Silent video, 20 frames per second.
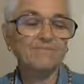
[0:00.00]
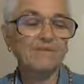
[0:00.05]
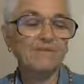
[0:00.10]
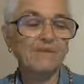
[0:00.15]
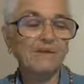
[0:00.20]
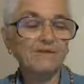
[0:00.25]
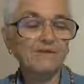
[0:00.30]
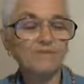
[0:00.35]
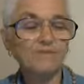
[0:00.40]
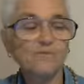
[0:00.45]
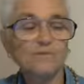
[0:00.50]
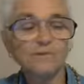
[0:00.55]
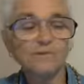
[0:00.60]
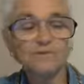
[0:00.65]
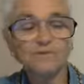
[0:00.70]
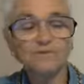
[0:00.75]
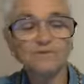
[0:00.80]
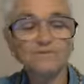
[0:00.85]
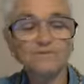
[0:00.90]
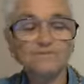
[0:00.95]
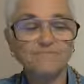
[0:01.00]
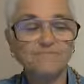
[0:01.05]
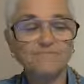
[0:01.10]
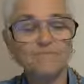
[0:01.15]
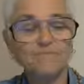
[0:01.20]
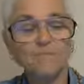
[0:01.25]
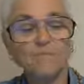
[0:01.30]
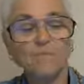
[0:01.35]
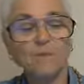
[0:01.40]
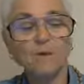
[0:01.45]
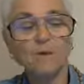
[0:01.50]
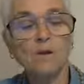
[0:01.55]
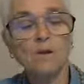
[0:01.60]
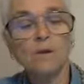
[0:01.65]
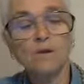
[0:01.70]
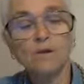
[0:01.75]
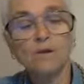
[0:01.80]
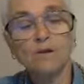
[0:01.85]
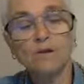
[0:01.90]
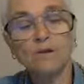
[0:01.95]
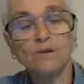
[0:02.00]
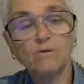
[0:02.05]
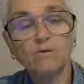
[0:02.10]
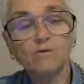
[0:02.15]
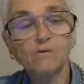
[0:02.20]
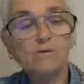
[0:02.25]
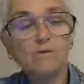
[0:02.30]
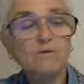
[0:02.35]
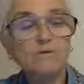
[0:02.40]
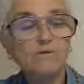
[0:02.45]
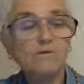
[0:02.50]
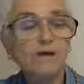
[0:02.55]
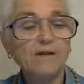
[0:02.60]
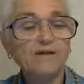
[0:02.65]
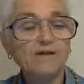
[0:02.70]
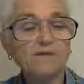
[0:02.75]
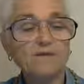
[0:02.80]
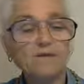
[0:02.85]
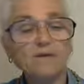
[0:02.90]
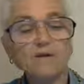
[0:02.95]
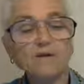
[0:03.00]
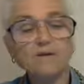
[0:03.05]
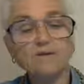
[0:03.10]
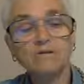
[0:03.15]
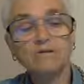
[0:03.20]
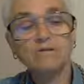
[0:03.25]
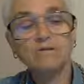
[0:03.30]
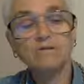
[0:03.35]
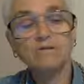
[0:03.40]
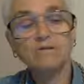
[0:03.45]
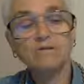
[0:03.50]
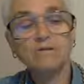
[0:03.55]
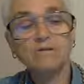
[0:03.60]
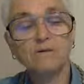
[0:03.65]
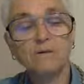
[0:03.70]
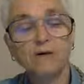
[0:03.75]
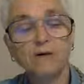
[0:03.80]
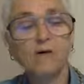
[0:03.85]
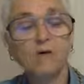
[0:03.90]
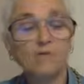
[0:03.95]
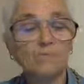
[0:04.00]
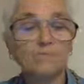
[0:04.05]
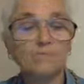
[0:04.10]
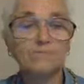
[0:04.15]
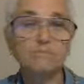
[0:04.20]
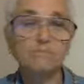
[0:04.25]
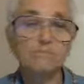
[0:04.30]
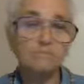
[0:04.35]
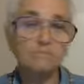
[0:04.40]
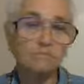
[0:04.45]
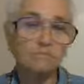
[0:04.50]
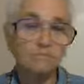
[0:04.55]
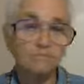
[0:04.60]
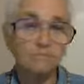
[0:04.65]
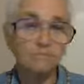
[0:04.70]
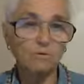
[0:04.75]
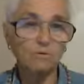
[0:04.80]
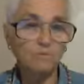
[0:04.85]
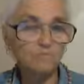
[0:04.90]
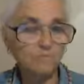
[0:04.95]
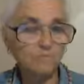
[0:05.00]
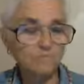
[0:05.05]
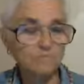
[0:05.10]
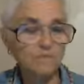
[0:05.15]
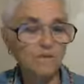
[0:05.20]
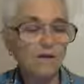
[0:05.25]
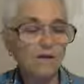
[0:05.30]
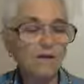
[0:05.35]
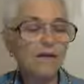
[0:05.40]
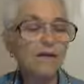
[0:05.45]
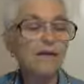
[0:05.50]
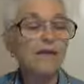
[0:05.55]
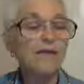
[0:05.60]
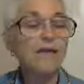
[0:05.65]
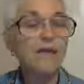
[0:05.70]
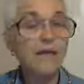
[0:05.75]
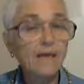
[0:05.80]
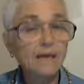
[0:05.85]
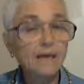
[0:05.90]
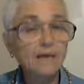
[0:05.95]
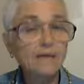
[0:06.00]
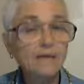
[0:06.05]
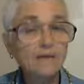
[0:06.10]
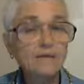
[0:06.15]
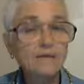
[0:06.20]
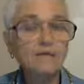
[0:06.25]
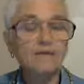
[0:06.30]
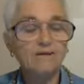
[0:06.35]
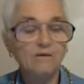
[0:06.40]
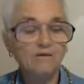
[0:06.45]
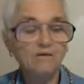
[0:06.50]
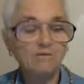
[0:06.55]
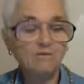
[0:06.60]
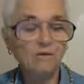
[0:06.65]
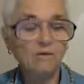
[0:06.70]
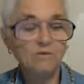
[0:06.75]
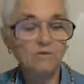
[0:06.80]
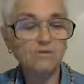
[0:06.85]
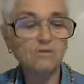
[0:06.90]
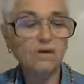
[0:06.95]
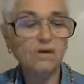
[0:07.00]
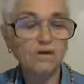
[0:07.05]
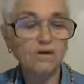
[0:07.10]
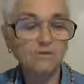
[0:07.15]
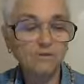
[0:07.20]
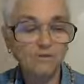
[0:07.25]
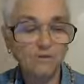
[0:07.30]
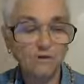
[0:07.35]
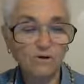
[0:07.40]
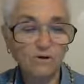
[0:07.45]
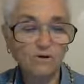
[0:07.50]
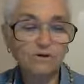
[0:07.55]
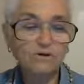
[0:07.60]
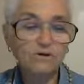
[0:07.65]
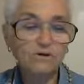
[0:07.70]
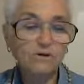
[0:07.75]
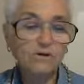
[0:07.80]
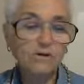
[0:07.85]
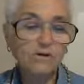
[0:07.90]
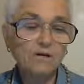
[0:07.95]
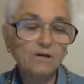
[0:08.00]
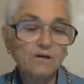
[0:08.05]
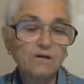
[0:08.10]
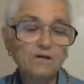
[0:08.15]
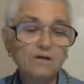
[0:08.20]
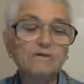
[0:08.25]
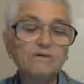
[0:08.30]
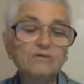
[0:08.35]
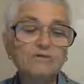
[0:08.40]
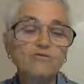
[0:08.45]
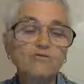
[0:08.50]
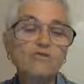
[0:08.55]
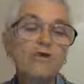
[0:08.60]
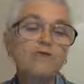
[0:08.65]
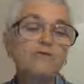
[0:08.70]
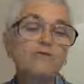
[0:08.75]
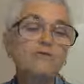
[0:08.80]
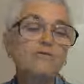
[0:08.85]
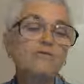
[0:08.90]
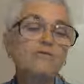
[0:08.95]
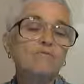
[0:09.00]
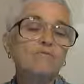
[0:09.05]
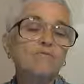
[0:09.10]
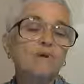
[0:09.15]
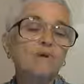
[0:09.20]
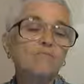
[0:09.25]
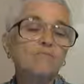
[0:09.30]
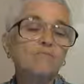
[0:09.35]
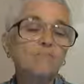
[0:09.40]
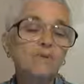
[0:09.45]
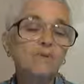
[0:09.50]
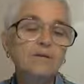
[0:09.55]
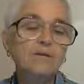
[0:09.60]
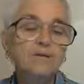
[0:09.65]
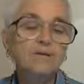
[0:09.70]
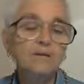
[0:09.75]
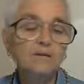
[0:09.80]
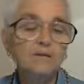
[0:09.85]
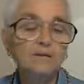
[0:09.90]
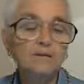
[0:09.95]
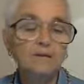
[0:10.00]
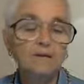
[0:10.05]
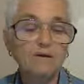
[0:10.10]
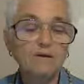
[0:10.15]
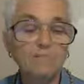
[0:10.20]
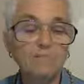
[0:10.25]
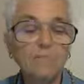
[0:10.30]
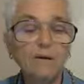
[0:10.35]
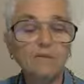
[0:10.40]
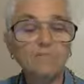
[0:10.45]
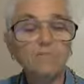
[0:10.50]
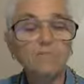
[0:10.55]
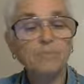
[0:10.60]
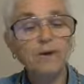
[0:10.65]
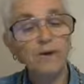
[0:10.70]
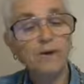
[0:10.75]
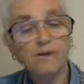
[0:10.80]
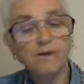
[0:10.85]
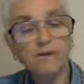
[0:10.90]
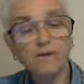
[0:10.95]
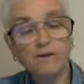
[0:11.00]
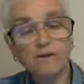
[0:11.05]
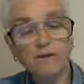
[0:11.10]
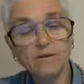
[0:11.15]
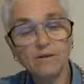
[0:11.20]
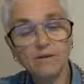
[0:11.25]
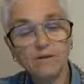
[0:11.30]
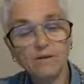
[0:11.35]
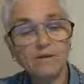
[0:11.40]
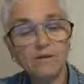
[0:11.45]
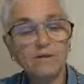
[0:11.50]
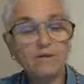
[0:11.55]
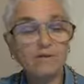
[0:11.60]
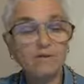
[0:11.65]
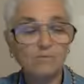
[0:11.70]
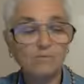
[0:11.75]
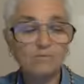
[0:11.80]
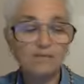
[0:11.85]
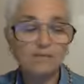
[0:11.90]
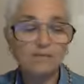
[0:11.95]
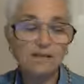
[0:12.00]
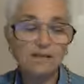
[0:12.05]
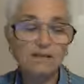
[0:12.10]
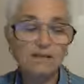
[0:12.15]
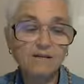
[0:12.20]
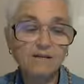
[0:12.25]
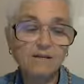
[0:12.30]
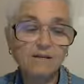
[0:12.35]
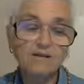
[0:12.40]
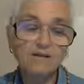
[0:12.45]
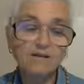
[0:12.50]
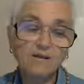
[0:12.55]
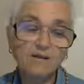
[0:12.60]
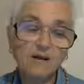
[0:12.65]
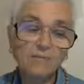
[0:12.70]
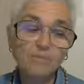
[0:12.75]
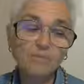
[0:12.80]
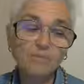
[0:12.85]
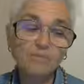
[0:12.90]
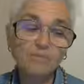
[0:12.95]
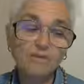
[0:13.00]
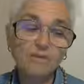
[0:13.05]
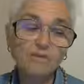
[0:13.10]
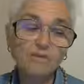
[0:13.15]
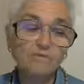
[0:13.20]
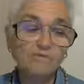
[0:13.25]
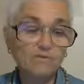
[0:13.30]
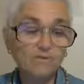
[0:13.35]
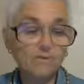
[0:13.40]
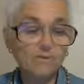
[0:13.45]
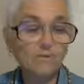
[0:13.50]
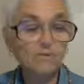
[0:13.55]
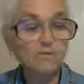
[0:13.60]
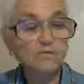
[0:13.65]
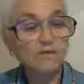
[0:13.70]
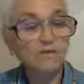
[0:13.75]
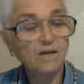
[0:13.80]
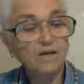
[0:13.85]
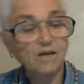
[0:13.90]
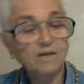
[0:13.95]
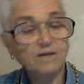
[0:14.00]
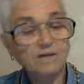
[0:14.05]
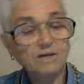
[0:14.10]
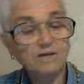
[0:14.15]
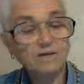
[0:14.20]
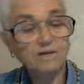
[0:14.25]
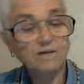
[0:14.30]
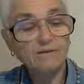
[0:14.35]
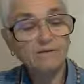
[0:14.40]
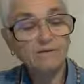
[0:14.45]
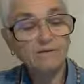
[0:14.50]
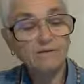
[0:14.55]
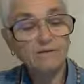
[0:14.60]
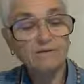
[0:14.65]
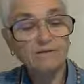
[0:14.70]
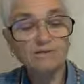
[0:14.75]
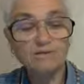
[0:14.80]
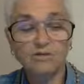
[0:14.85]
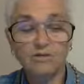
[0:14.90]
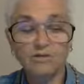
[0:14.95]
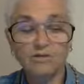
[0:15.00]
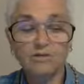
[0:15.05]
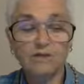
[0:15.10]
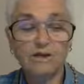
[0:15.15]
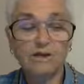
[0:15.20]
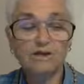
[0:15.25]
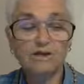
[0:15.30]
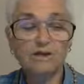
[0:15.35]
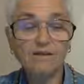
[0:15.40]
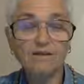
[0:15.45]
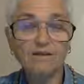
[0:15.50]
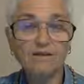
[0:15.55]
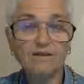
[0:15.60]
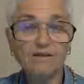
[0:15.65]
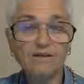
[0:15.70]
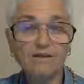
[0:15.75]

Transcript: Next verse. O lotus-eyed girl. Oh, no. A lotus-eyed girl instructed the red-beaked pet parrot that was seated in the cup of her lotus hand. She said,